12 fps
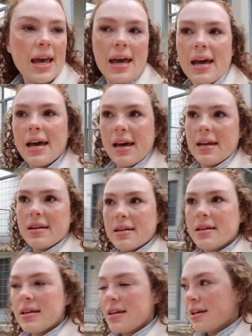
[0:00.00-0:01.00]
had,
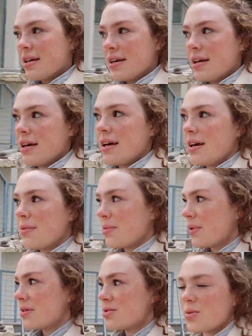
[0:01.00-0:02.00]

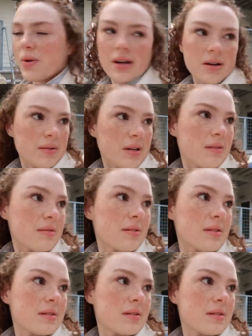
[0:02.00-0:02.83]
which way are we going?